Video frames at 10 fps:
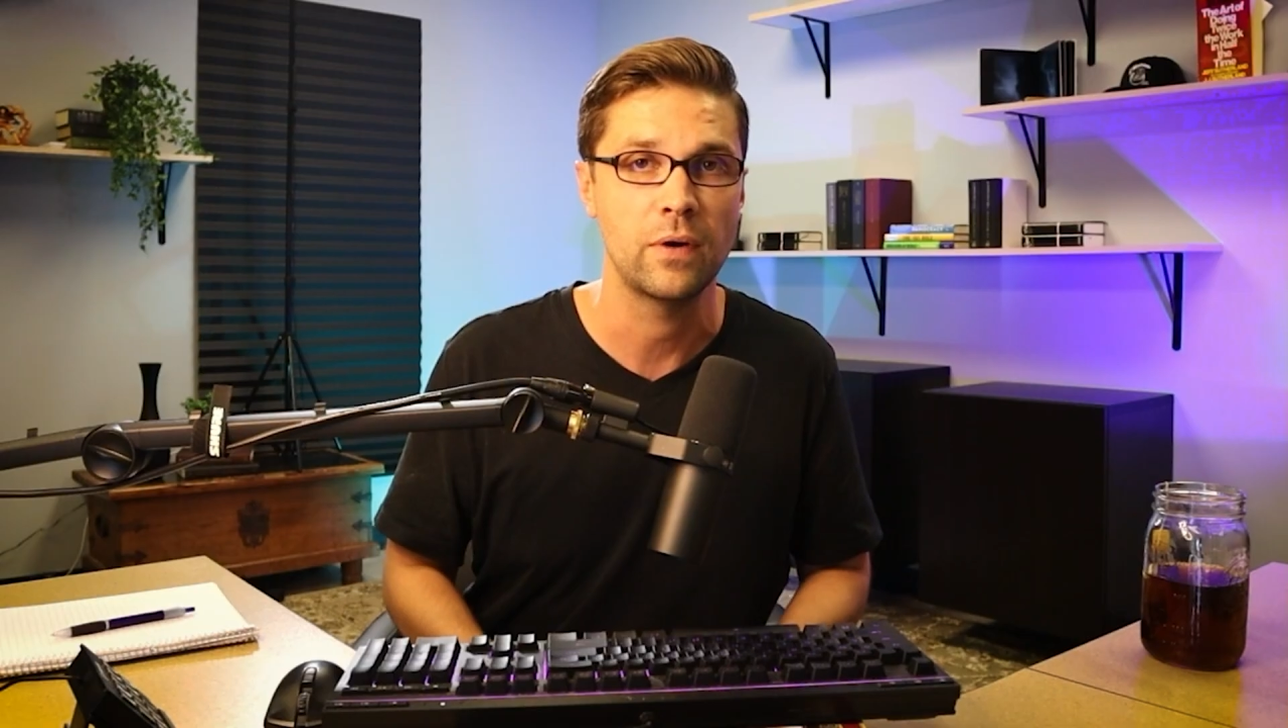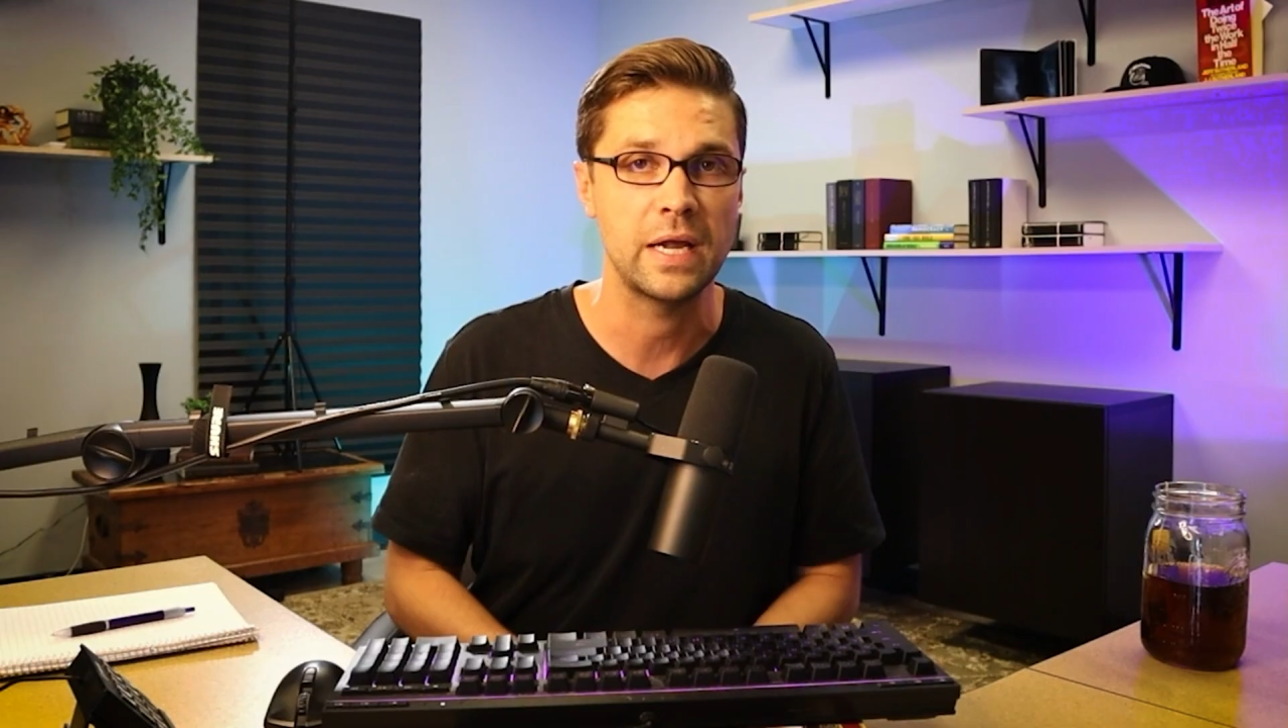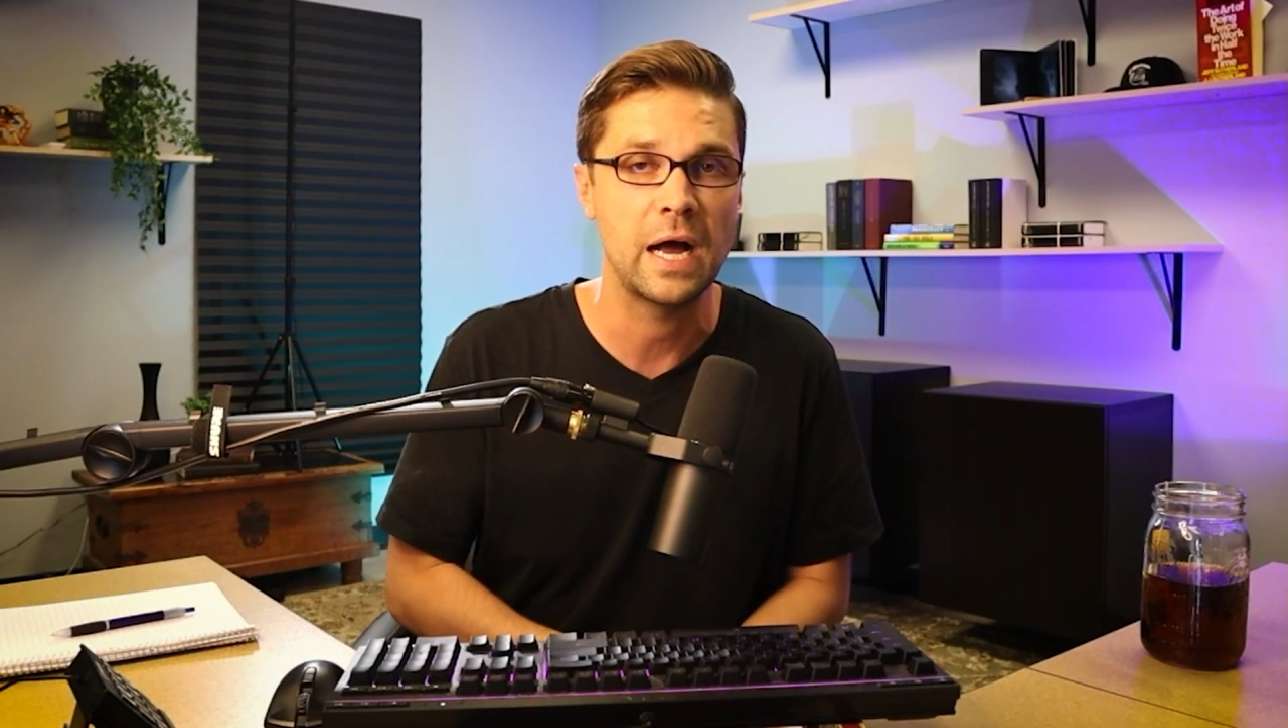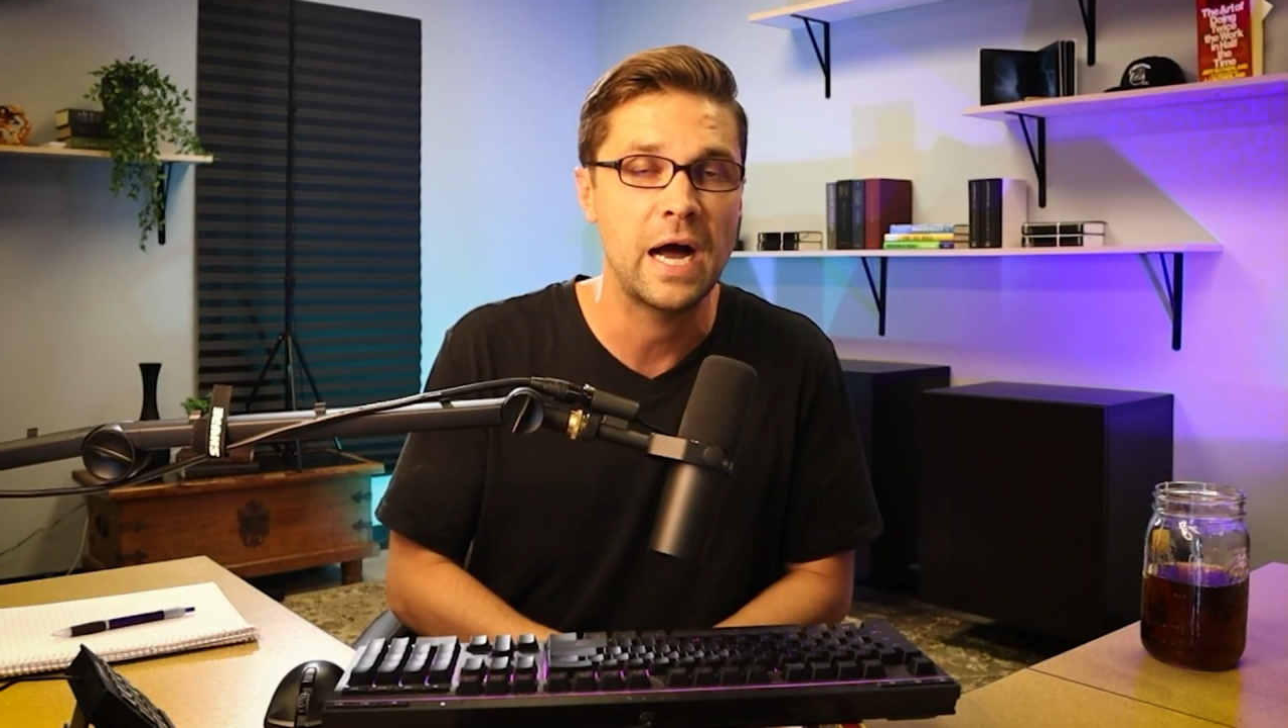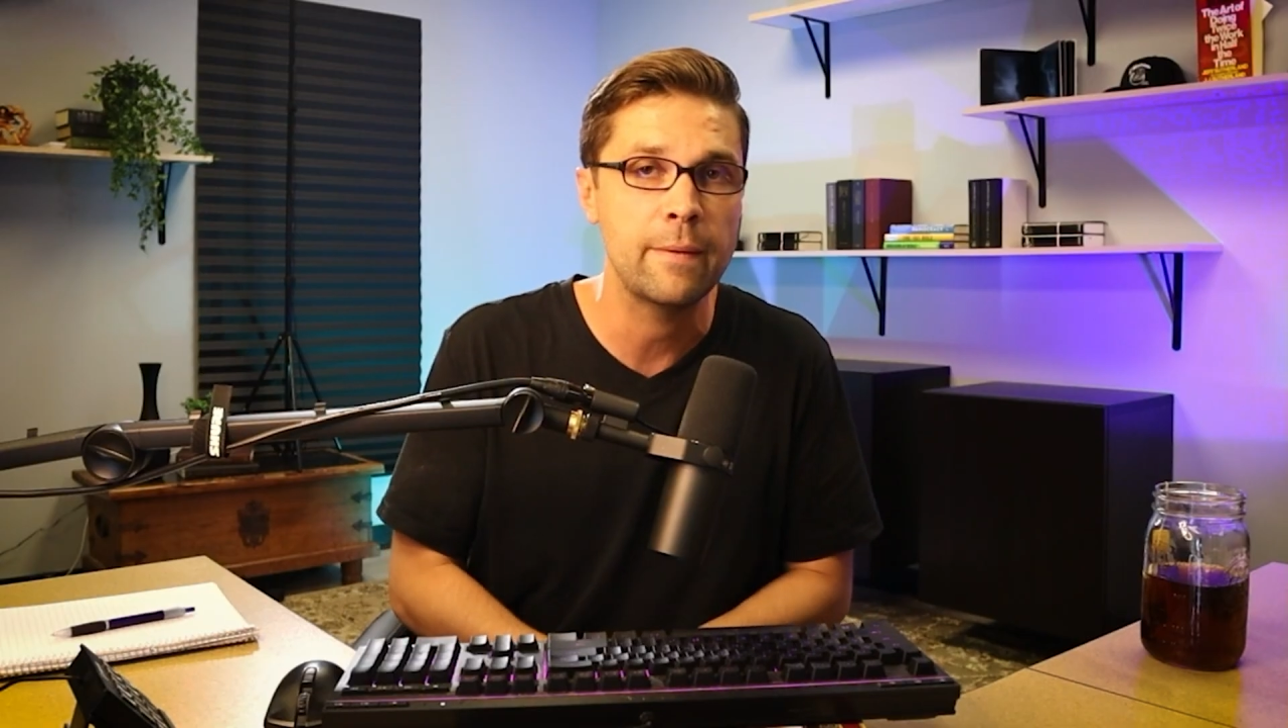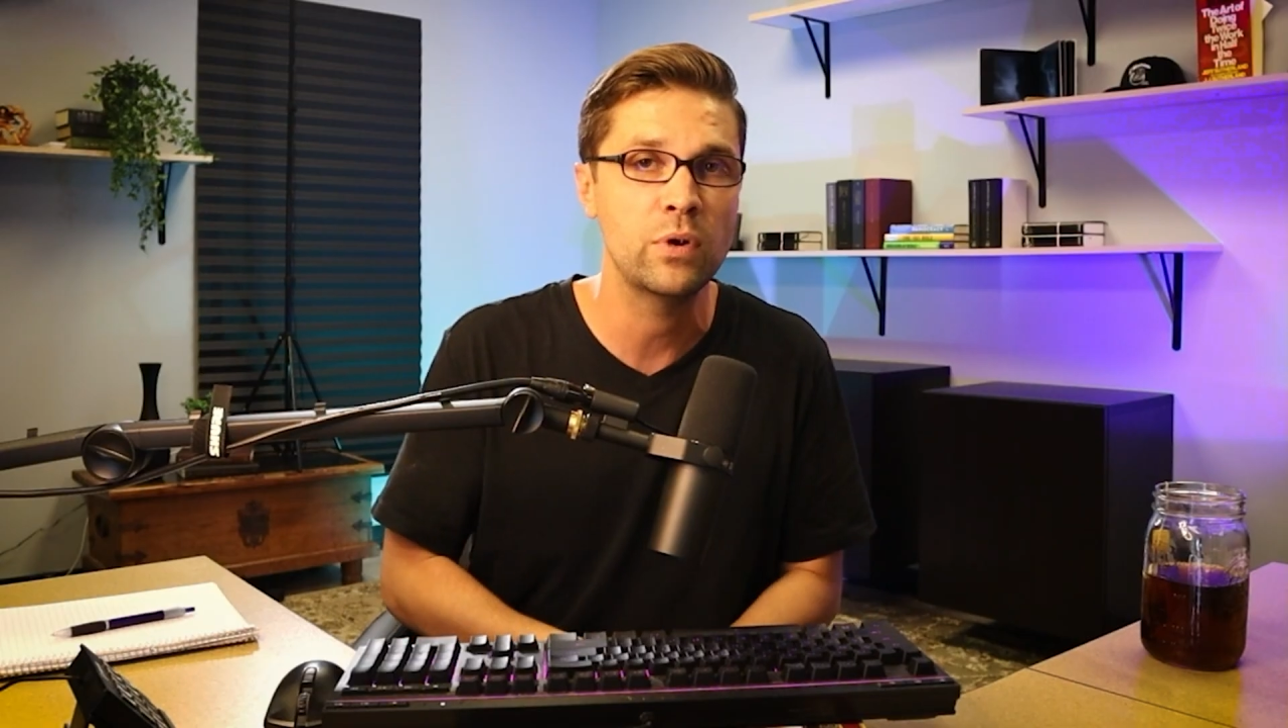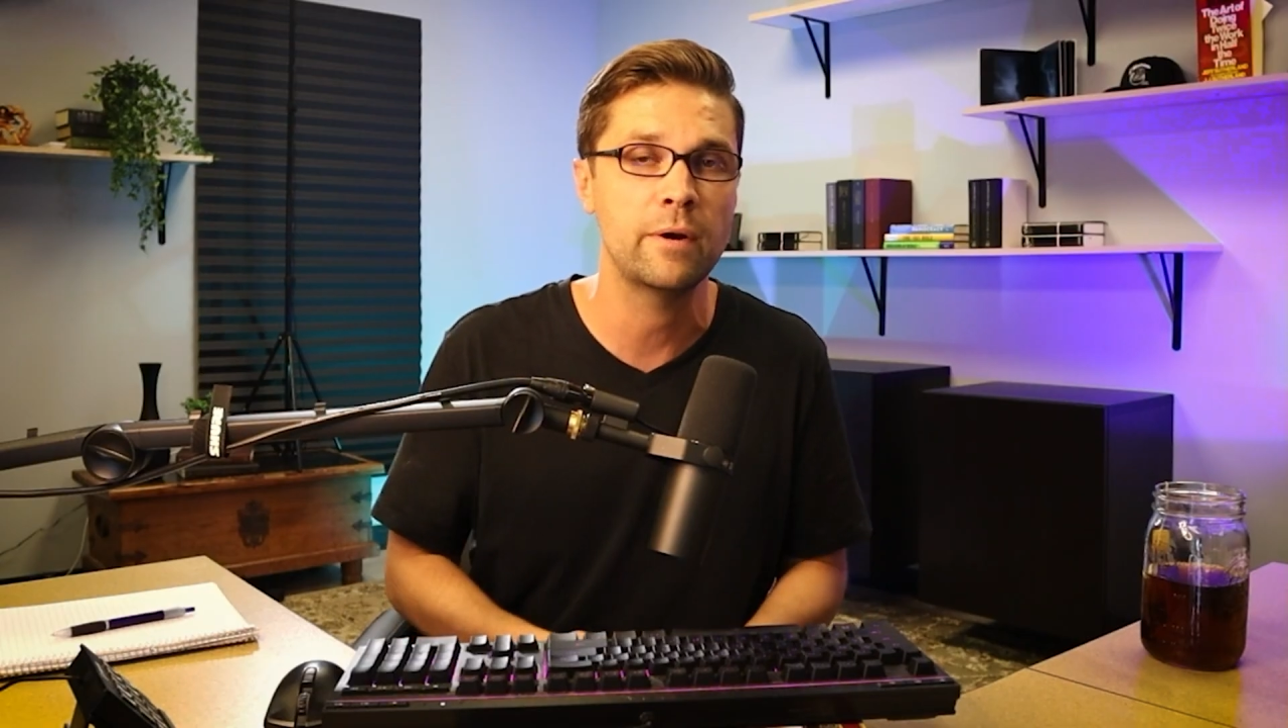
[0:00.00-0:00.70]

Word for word: A hybrid